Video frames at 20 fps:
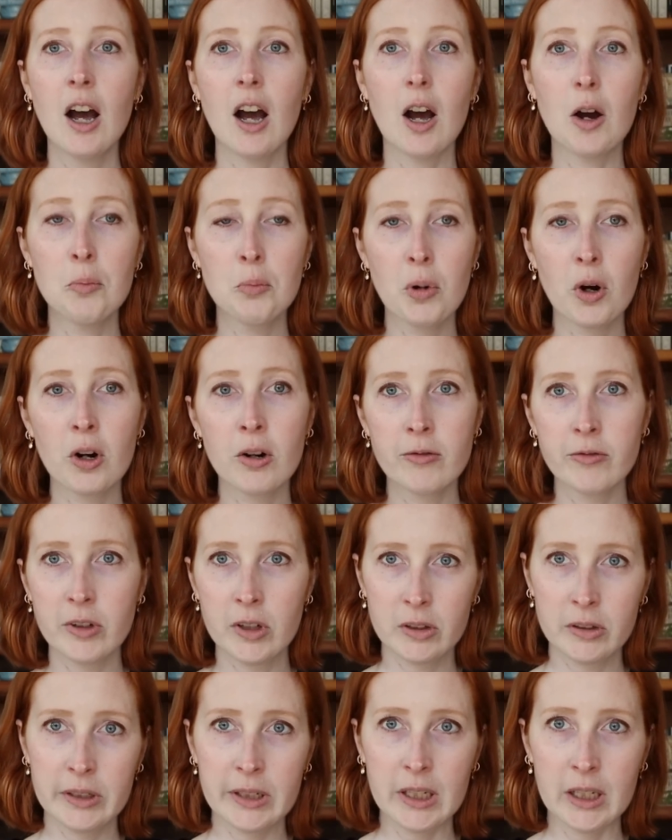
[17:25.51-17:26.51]
a
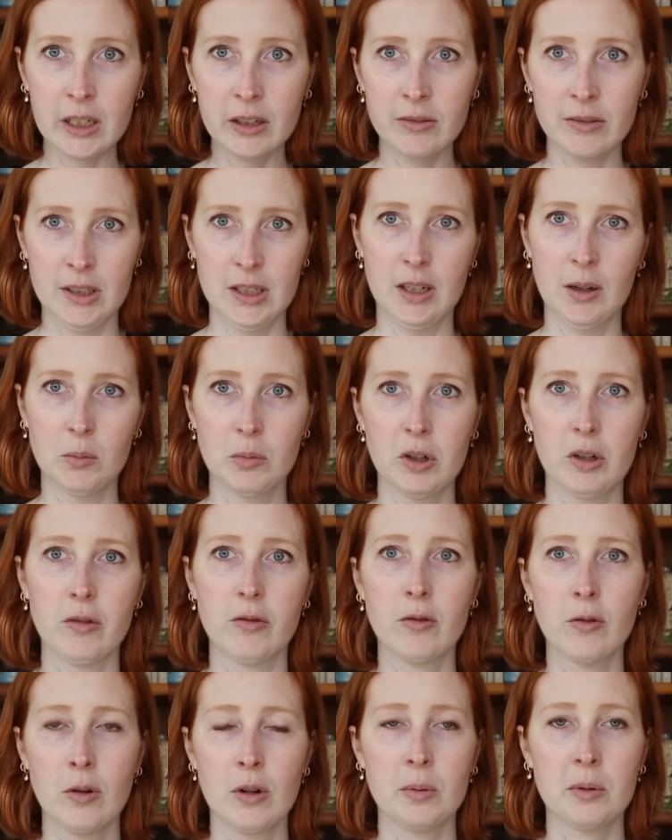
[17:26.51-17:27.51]
perfectly even number
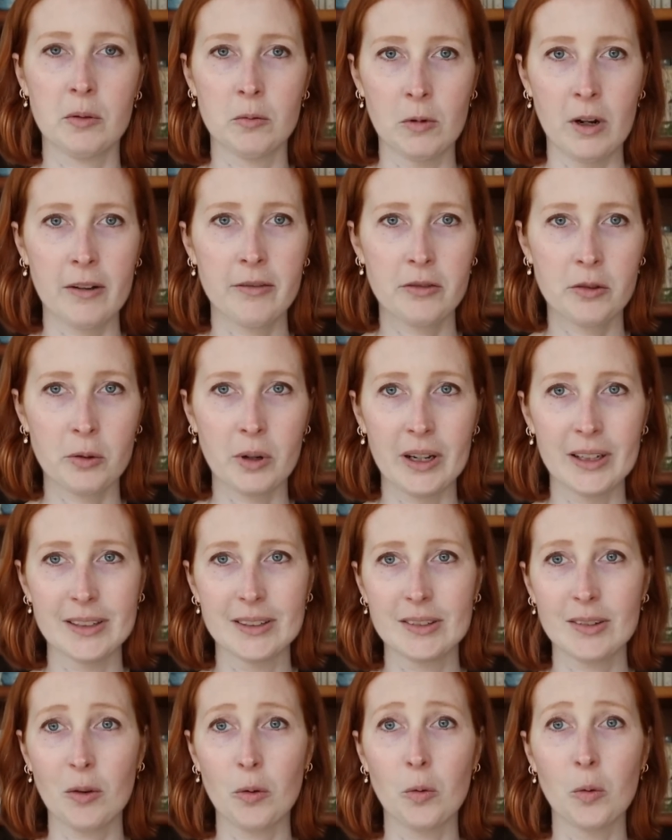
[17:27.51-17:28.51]
of warp and weft
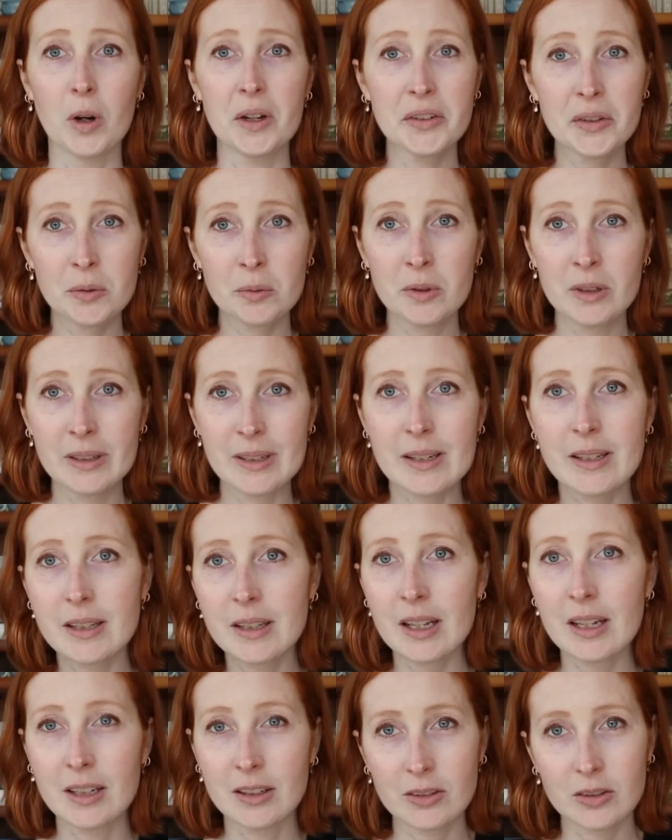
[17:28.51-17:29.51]
threads wasn't really a
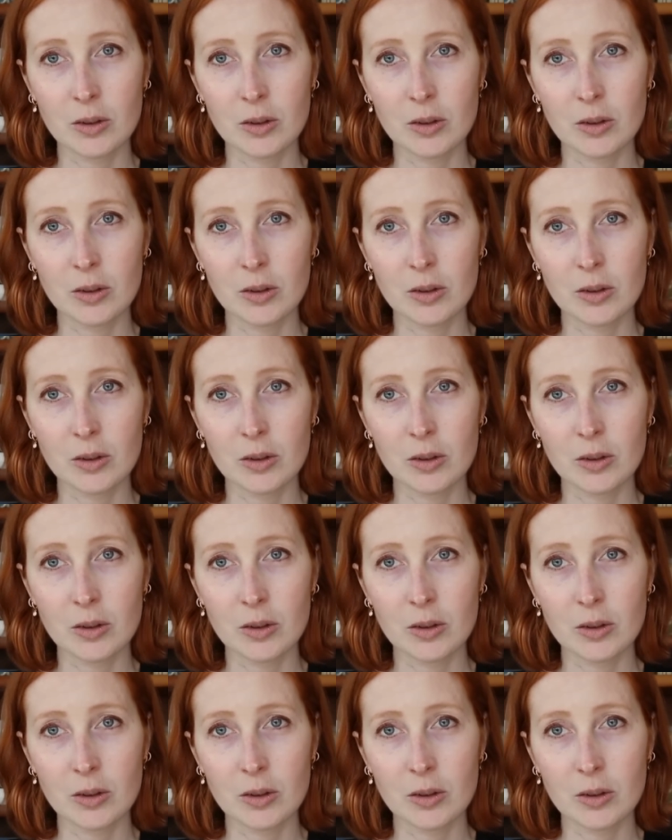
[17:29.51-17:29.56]
thing.